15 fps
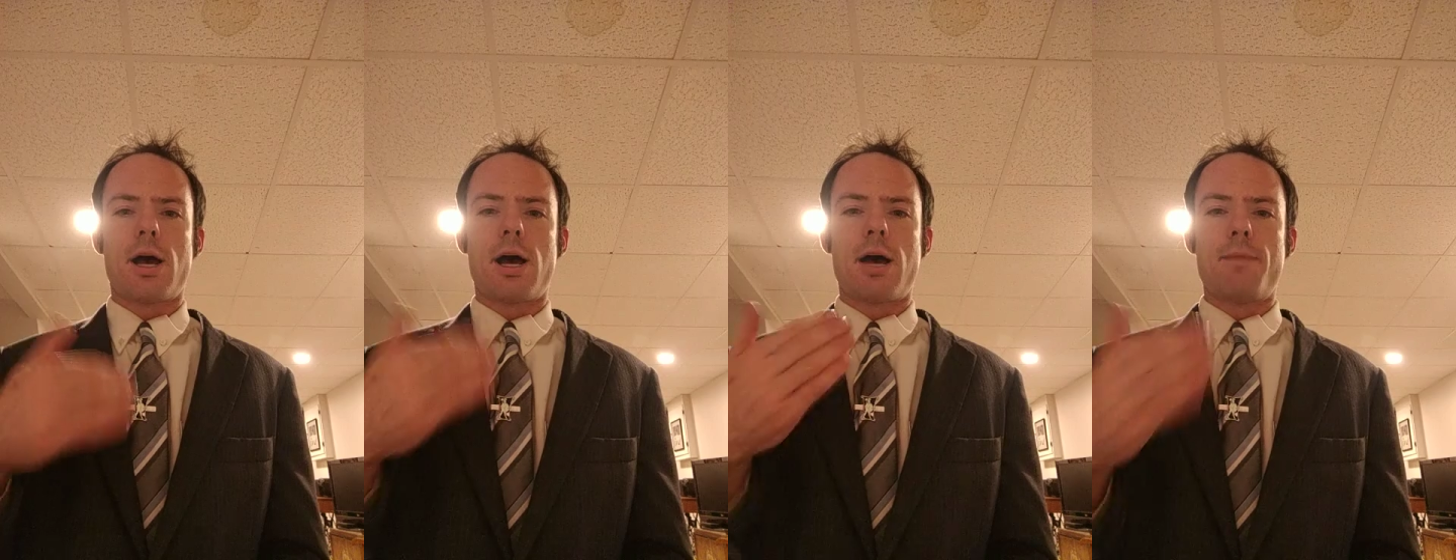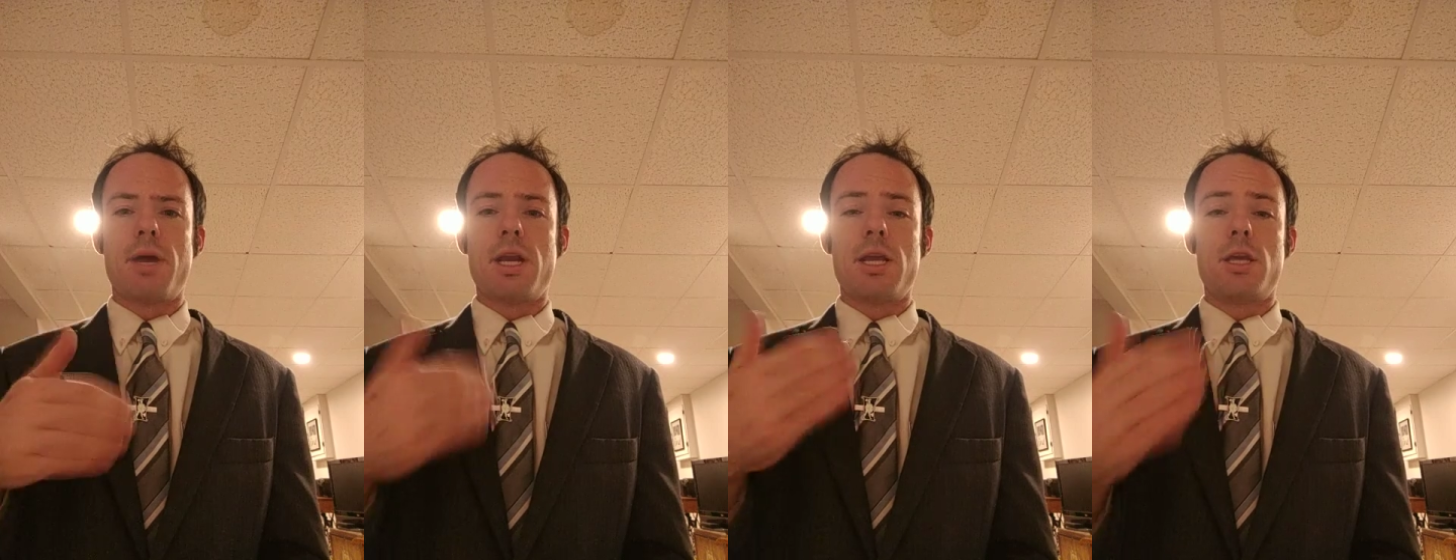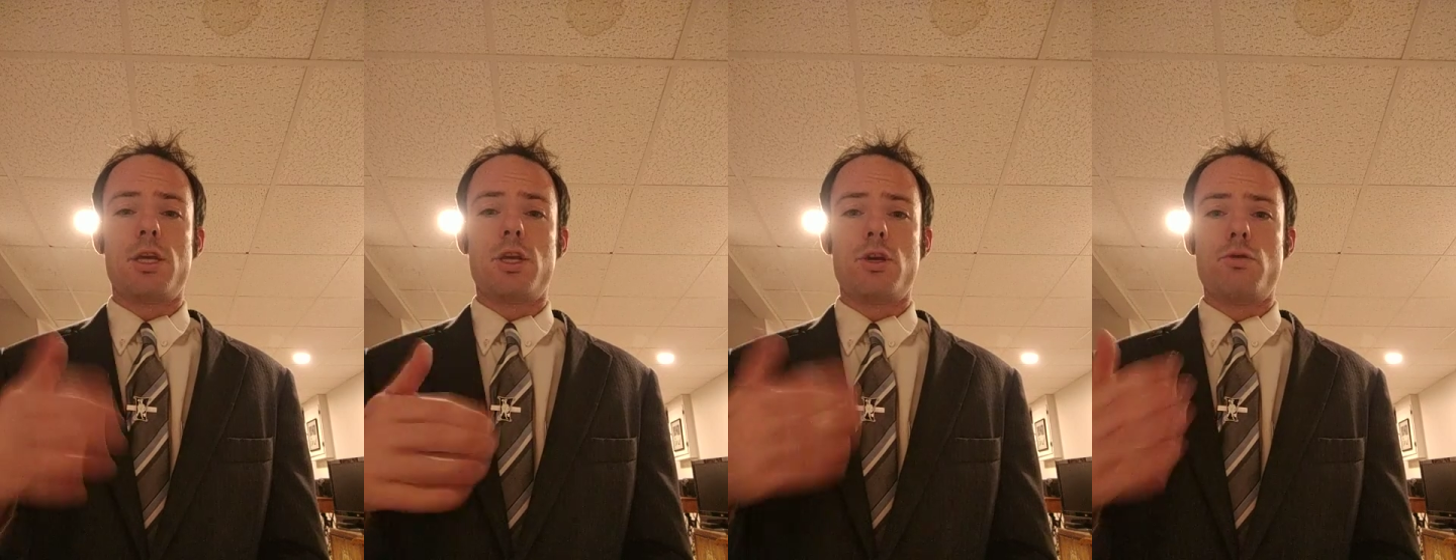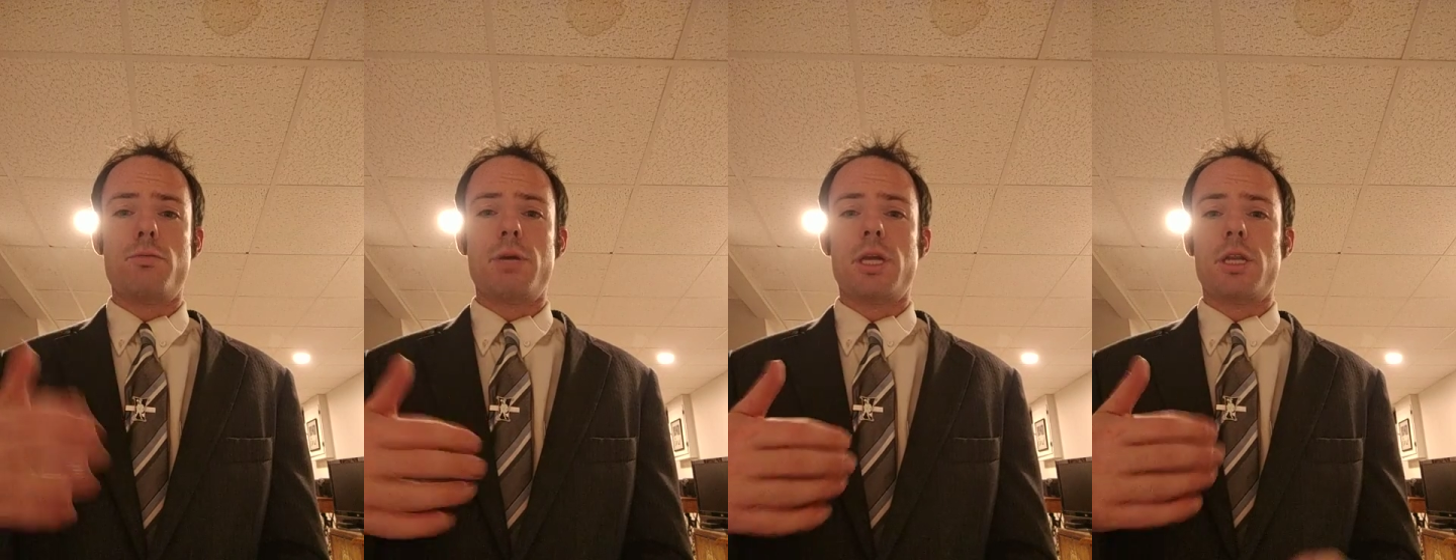many
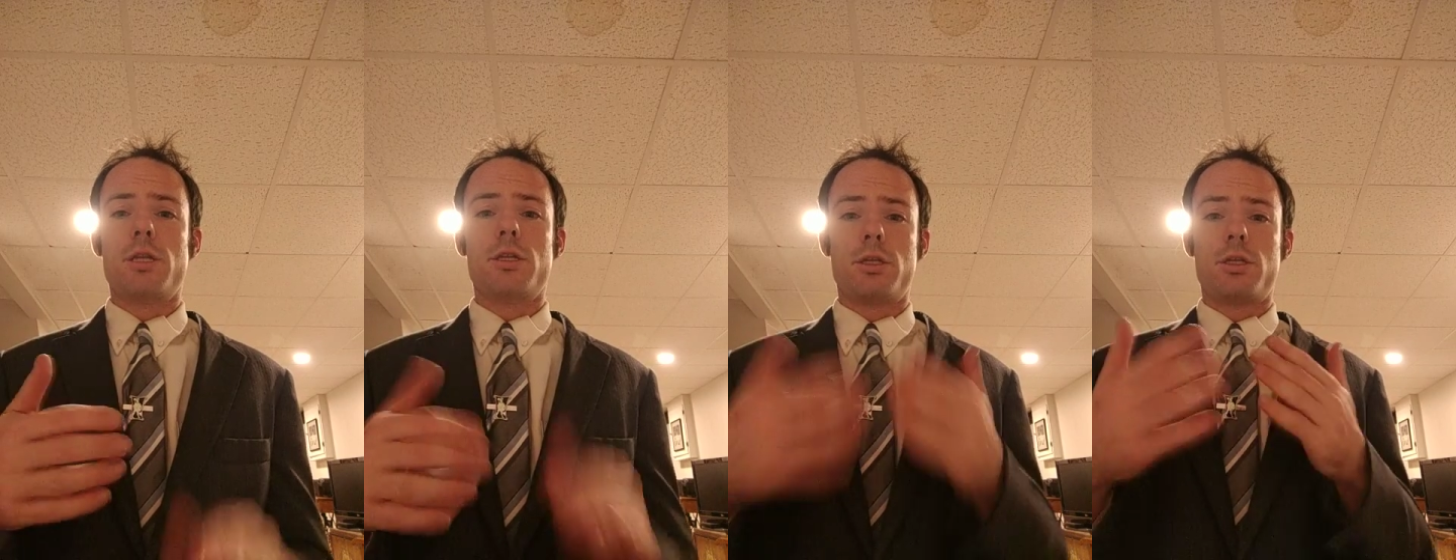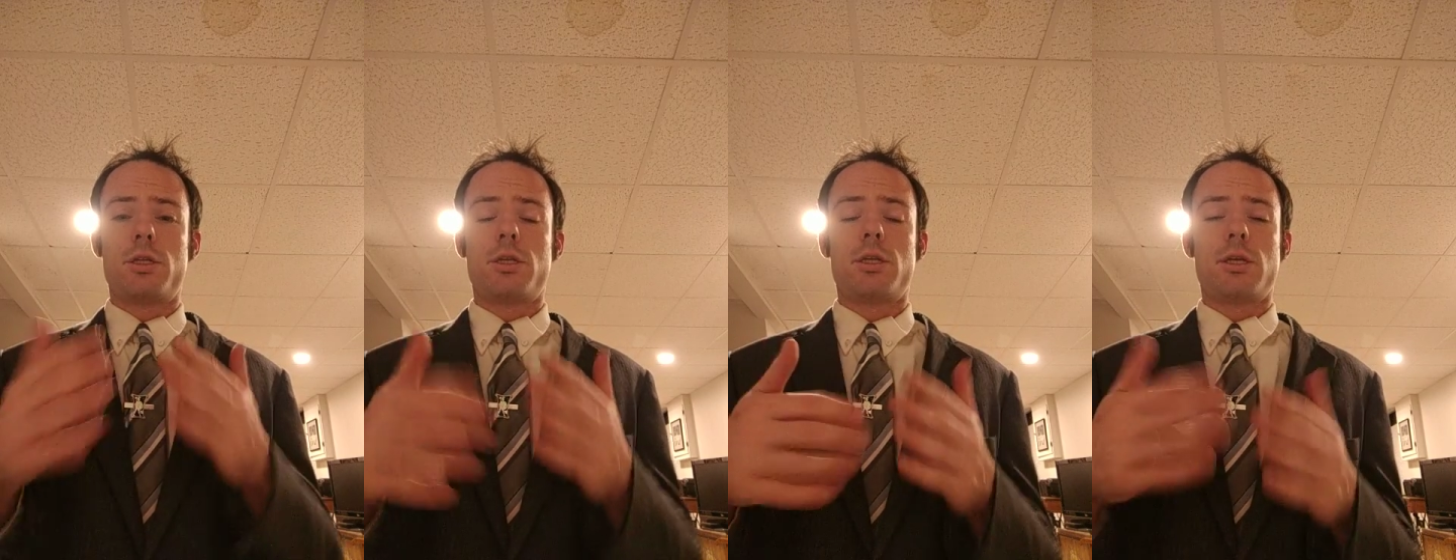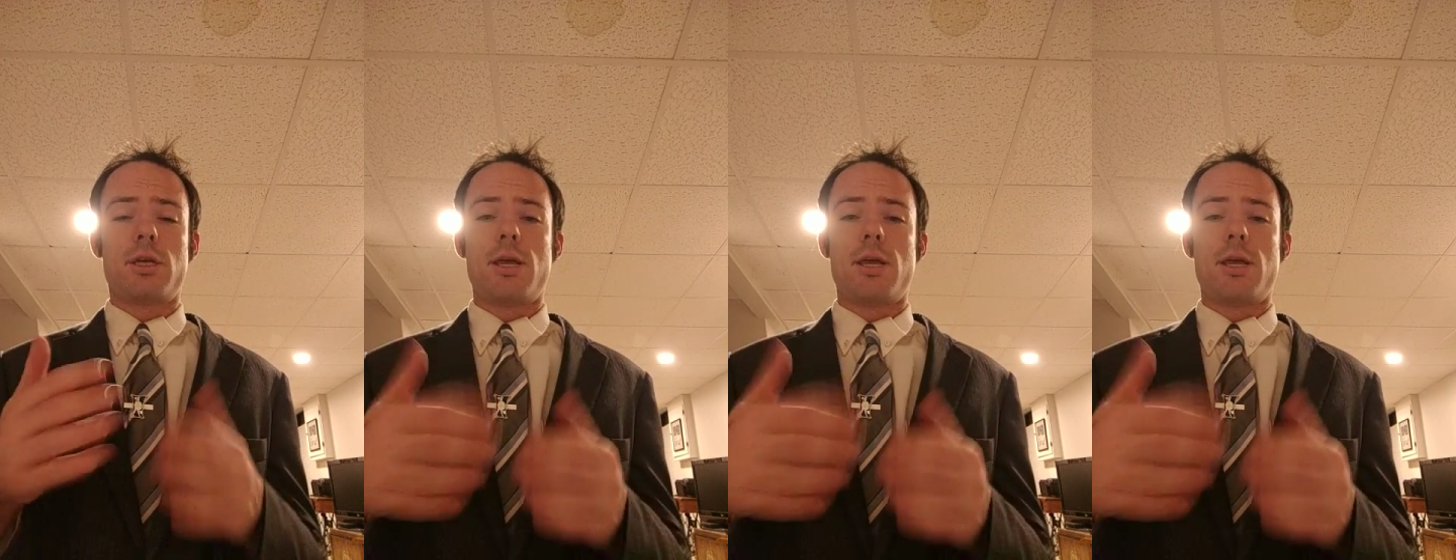humans